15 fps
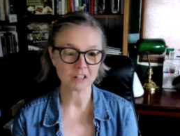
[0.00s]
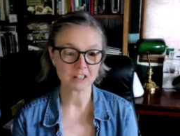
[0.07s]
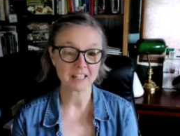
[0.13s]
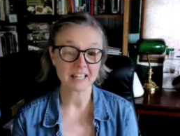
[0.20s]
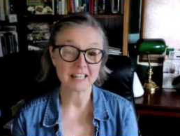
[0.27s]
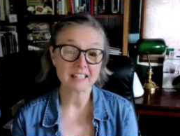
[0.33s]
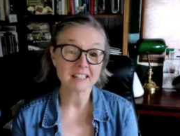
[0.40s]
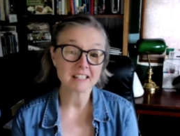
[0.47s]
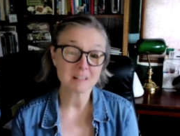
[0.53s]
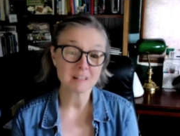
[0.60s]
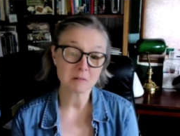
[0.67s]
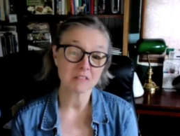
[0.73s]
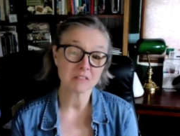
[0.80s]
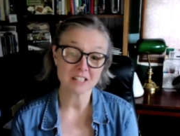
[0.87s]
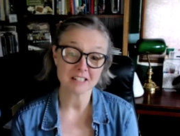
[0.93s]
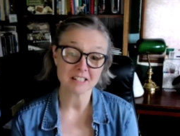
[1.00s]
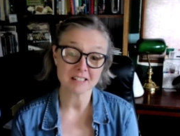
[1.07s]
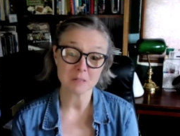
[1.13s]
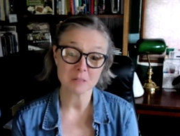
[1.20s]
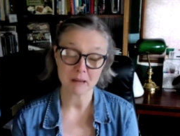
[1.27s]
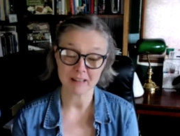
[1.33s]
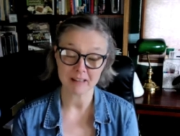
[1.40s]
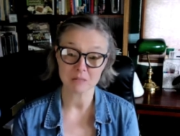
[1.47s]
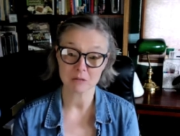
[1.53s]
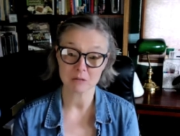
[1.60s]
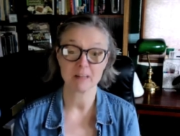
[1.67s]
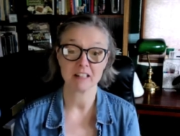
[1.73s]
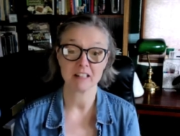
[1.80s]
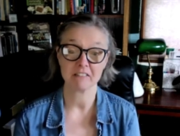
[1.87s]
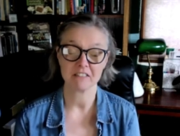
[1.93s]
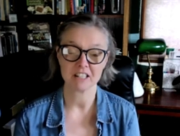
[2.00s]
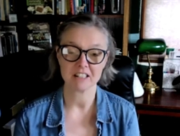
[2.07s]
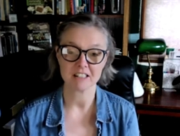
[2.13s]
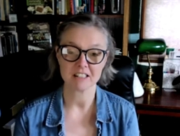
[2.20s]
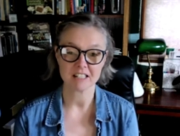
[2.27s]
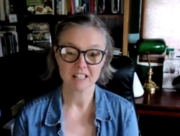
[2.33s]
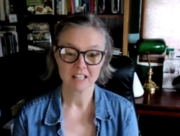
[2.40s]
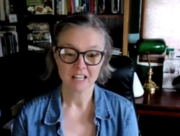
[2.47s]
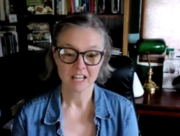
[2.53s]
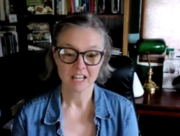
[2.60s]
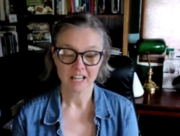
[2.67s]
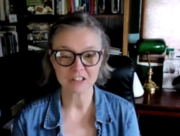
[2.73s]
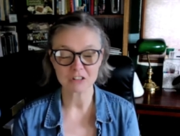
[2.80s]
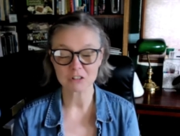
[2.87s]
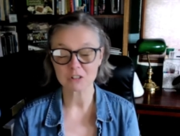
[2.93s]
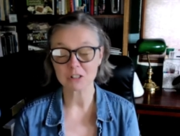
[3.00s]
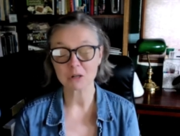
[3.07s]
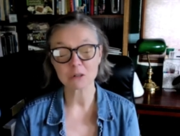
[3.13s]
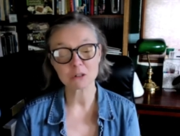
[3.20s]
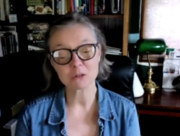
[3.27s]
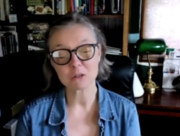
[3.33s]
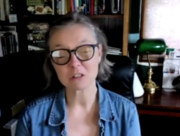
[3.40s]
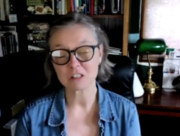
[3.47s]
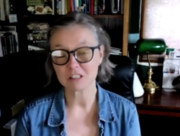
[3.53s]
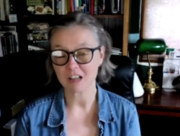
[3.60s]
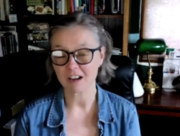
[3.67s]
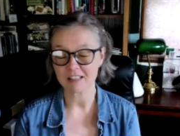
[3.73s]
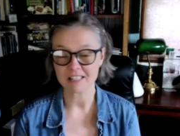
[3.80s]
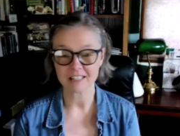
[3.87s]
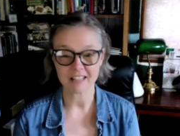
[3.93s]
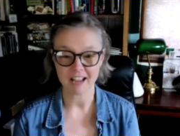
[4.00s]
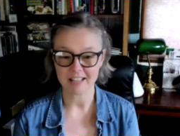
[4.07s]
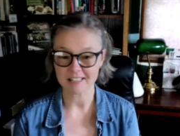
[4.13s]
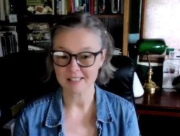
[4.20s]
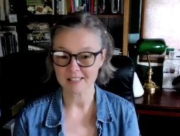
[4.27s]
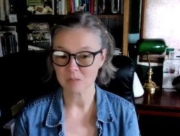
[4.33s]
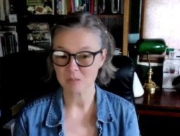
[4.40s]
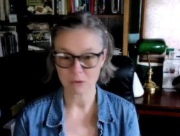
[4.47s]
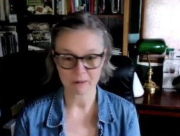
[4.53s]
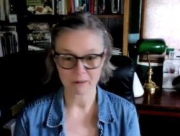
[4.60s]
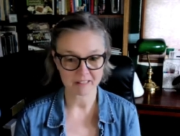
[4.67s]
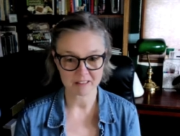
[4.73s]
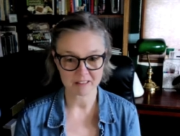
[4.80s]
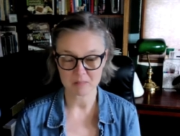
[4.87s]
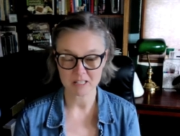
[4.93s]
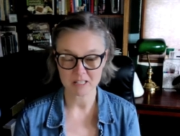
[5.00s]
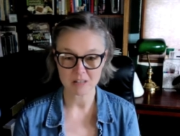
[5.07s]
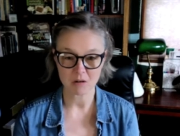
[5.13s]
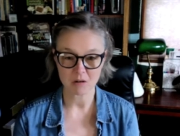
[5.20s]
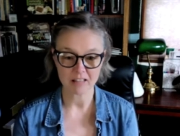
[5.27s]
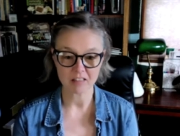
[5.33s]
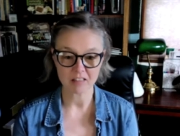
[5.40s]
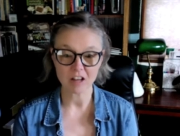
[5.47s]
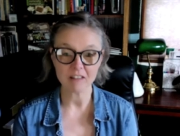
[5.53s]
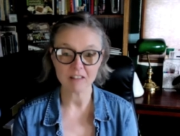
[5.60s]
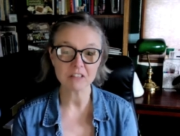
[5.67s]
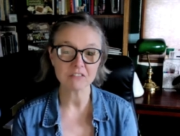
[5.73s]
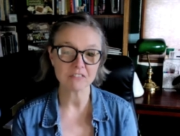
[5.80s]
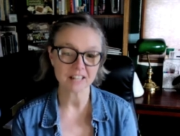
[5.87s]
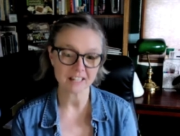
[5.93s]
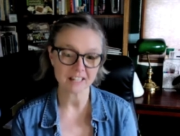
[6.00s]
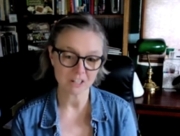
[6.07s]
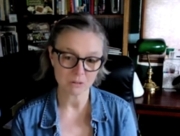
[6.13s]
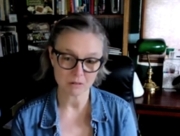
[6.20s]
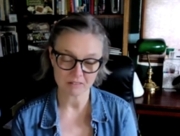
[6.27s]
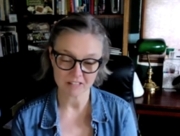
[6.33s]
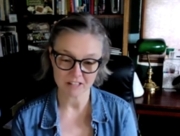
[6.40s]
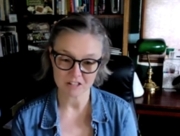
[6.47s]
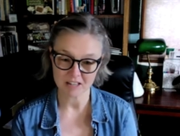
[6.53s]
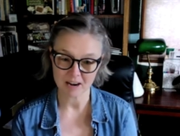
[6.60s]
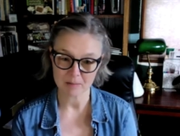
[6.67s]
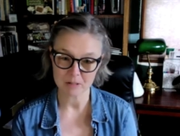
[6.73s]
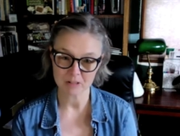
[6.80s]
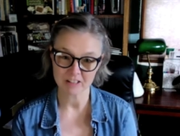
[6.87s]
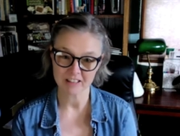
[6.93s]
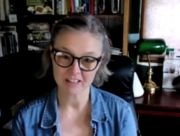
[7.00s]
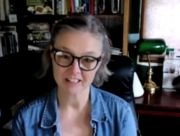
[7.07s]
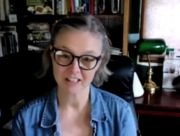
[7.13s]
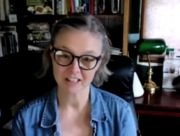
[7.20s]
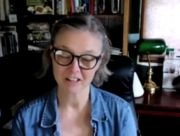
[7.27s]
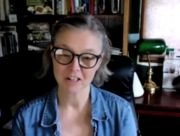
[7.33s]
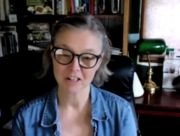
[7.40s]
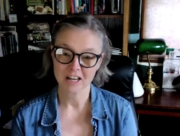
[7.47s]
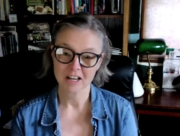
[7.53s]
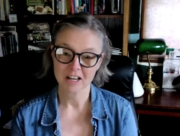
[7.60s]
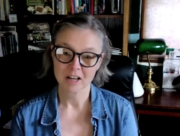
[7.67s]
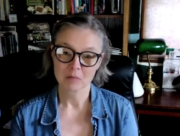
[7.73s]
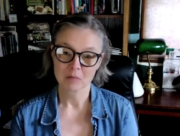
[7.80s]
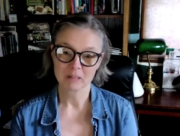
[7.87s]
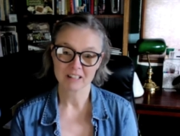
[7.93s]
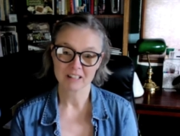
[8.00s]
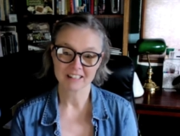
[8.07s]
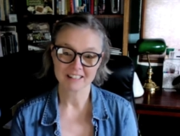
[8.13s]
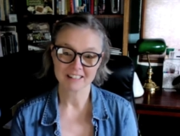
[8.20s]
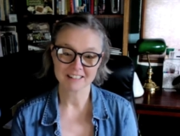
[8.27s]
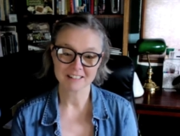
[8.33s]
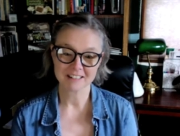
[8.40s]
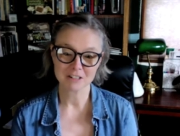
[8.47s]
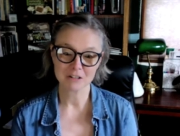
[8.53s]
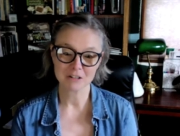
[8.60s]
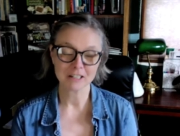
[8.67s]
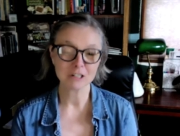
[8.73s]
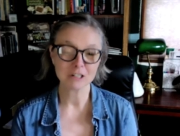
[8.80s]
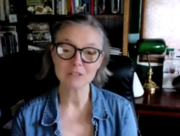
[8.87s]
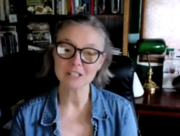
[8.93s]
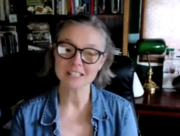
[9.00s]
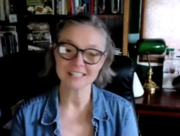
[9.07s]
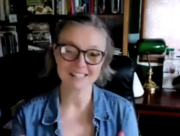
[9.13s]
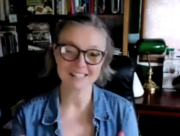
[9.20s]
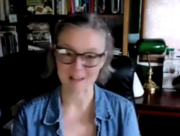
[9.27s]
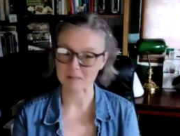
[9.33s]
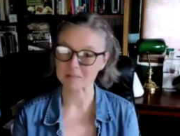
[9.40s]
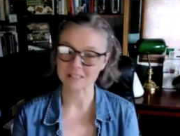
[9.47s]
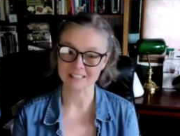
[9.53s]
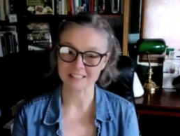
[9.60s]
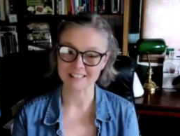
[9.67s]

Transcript: get some of these pets with benefits, you're so used to dogs and cats and spoiling them. And so I love the fact that you have that chapter in there. Because you've just accepted